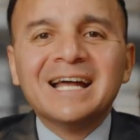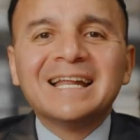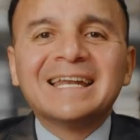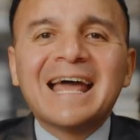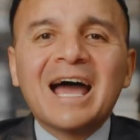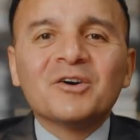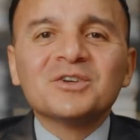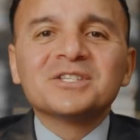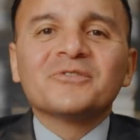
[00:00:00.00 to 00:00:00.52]

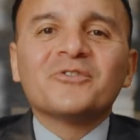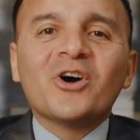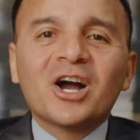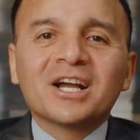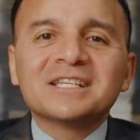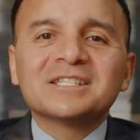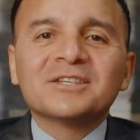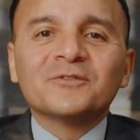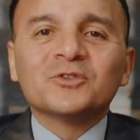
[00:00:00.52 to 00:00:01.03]
Now, as of
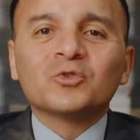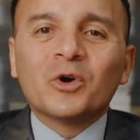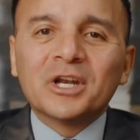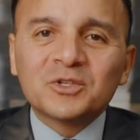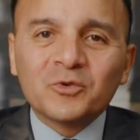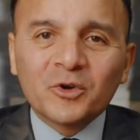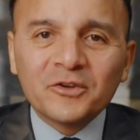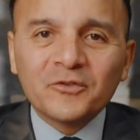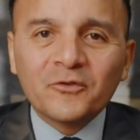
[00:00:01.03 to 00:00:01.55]
August of
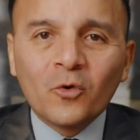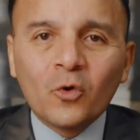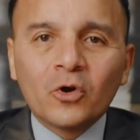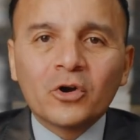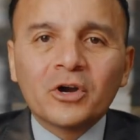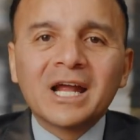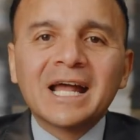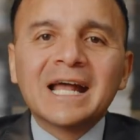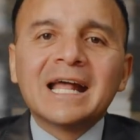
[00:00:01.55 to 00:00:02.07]

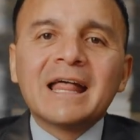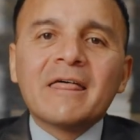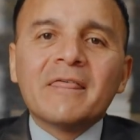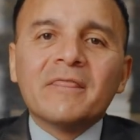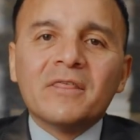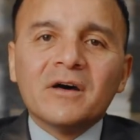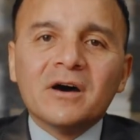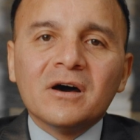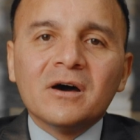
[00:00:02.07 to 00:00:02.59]
2024,
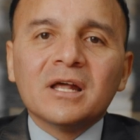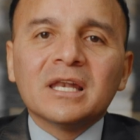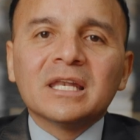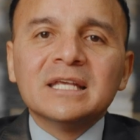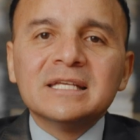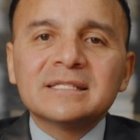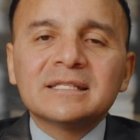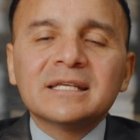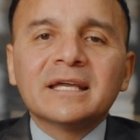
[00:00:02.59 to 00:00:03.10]
the
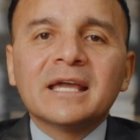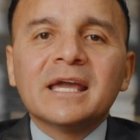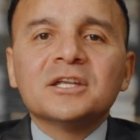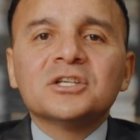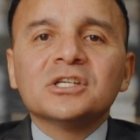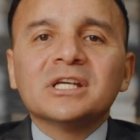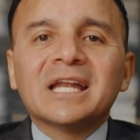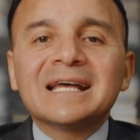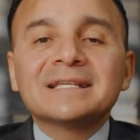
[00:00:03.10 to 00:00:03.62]
listing
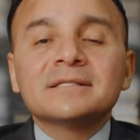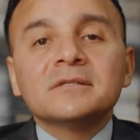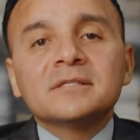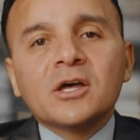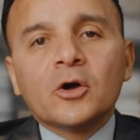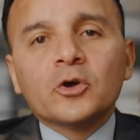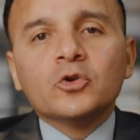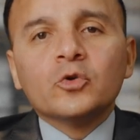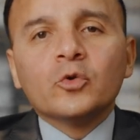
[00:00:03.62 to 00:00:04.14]
agent has to
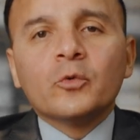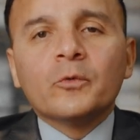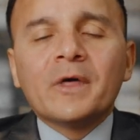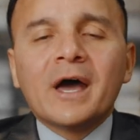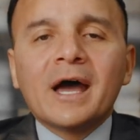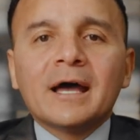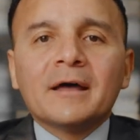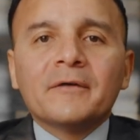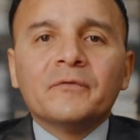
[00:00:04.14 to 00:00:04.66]
tell you
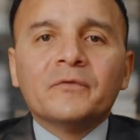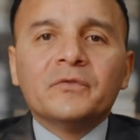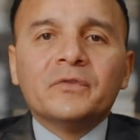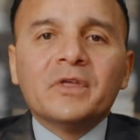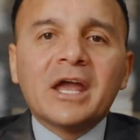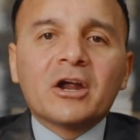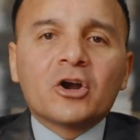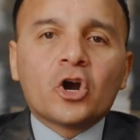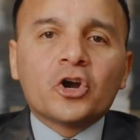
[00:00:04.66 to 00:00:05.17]
that
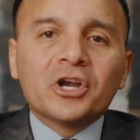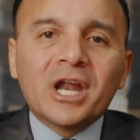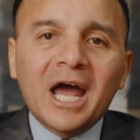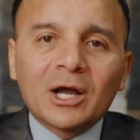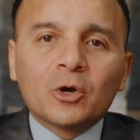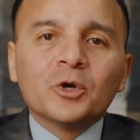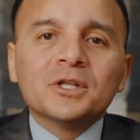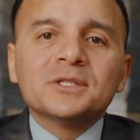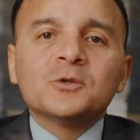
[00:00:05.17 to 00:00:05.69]
they are
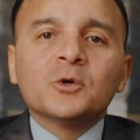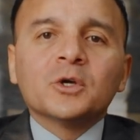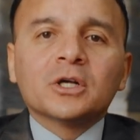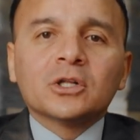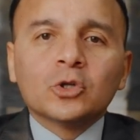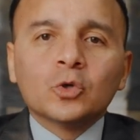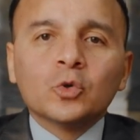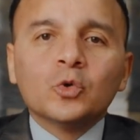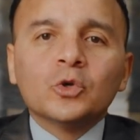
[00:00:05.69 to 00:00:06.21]
not going to
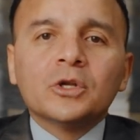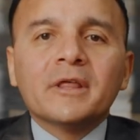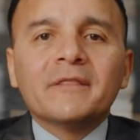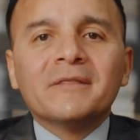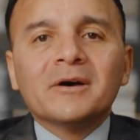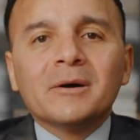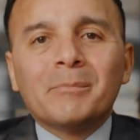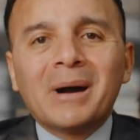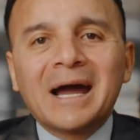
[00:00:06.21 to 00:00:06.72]
include
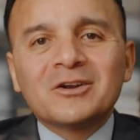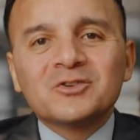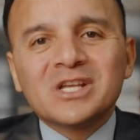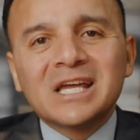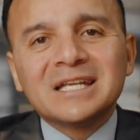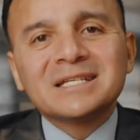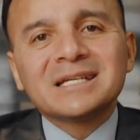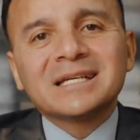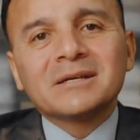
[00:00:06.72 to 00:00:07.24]
the buyer's
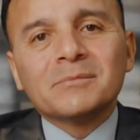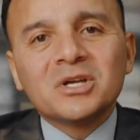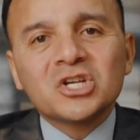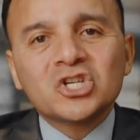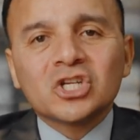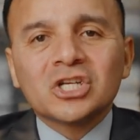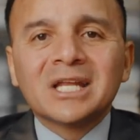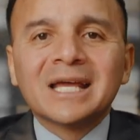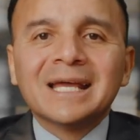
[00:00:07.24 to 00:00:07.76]
agent
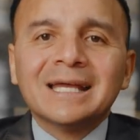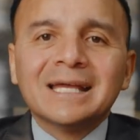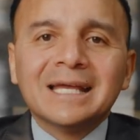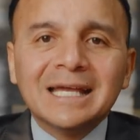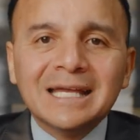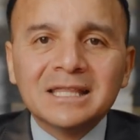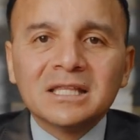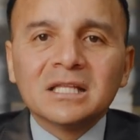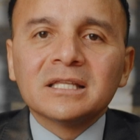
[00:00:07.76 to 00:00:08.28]
commission
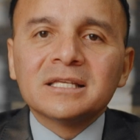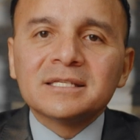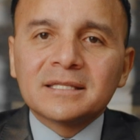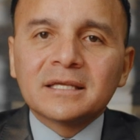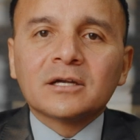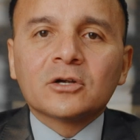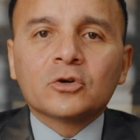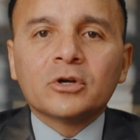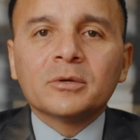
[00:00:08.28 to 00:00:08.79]
in the
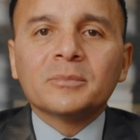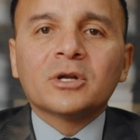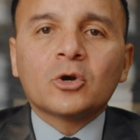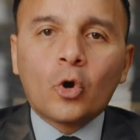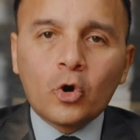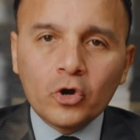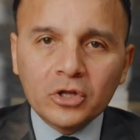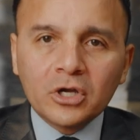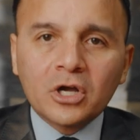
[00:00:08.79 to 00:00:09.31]
listing agreement
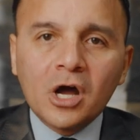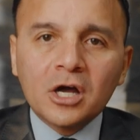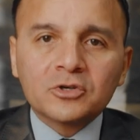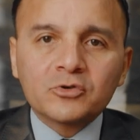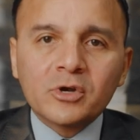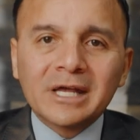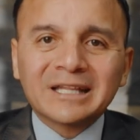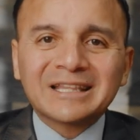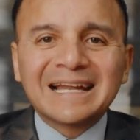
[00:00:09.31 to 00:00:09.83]
or the
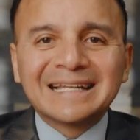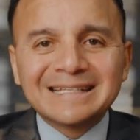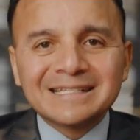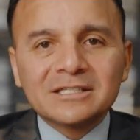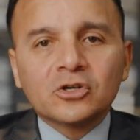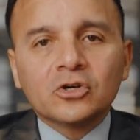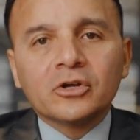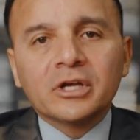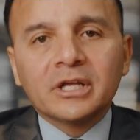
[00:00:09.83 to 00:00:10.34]
contract, at least
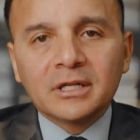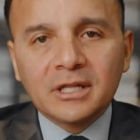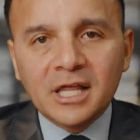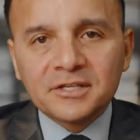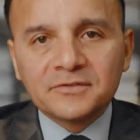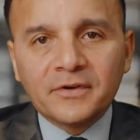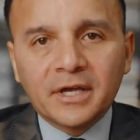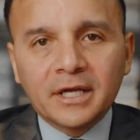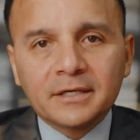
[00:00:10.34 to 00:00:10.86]
here in
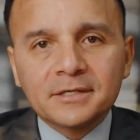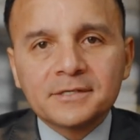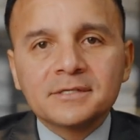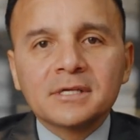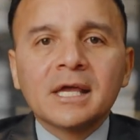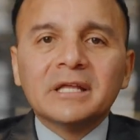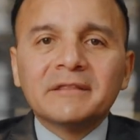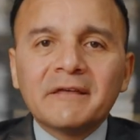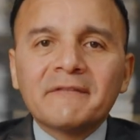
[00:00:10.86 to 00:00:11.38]
Las Vegas,
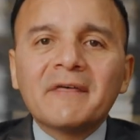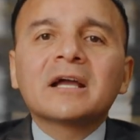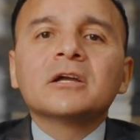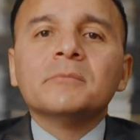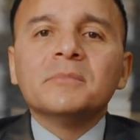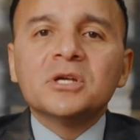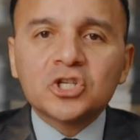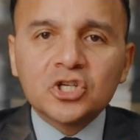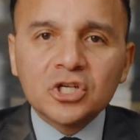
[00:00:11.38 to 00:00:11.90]
and that
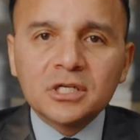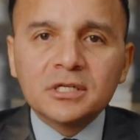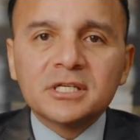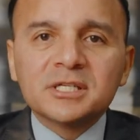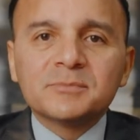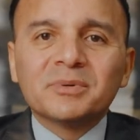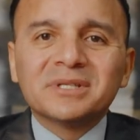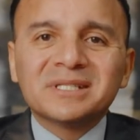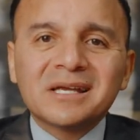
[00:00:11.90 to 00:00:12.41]
commission
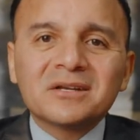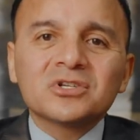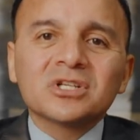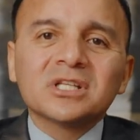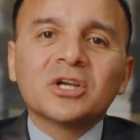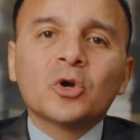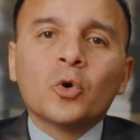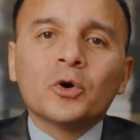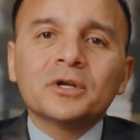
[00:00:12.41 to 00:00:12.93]
is
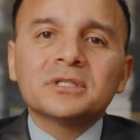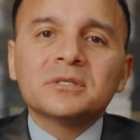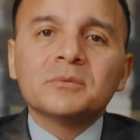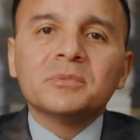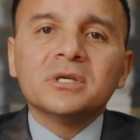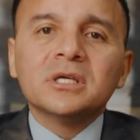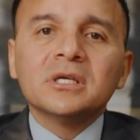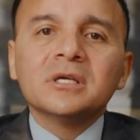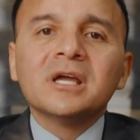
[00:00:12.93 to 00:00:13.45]
potentially going to
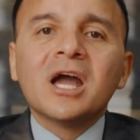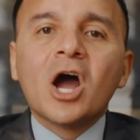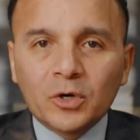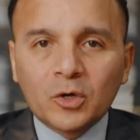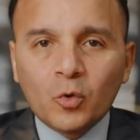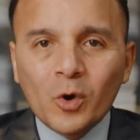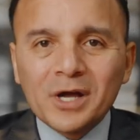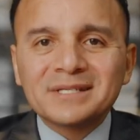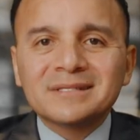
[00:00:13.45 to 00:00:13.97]
be
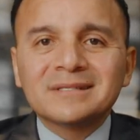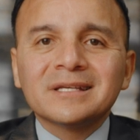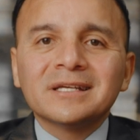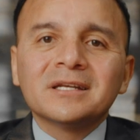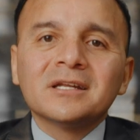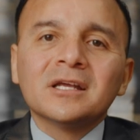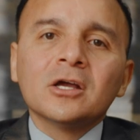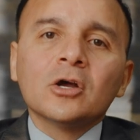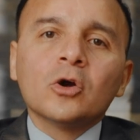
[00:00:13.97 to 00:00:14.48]

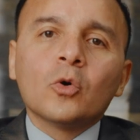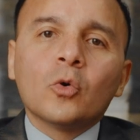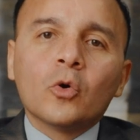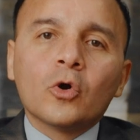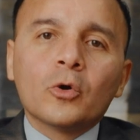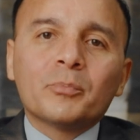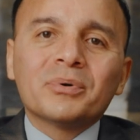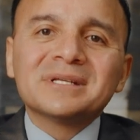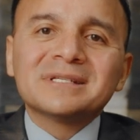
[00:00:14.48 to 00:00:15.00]
requested
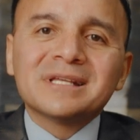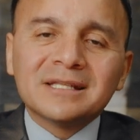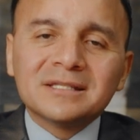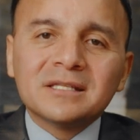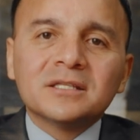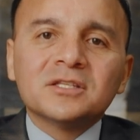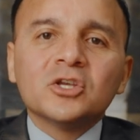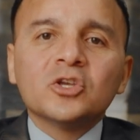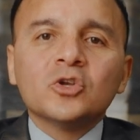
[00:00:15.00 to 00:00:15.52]
or
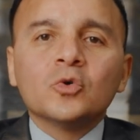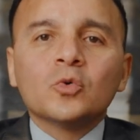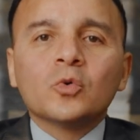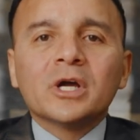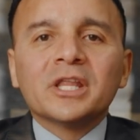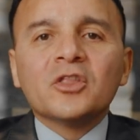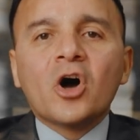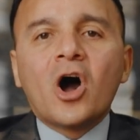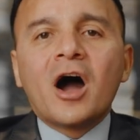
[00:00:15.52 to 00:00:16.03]
presented to you
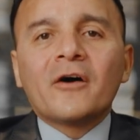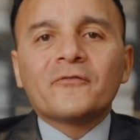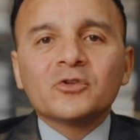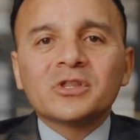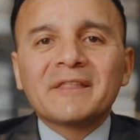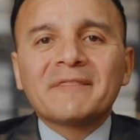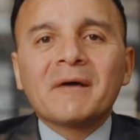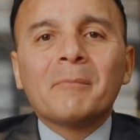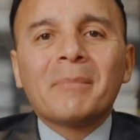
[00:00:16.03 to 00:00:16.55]
in the offer
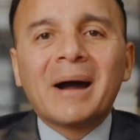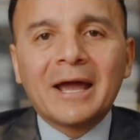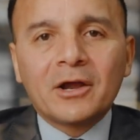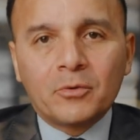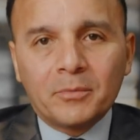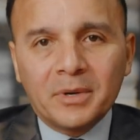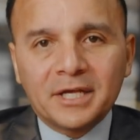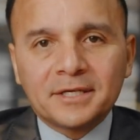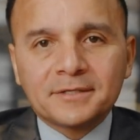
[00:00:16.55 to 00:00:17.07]
that the
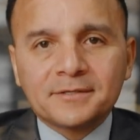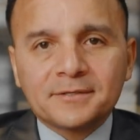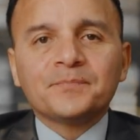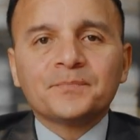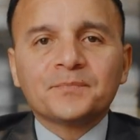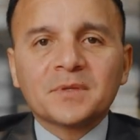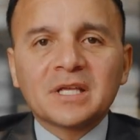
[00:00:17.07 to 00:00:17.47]
buyer makes.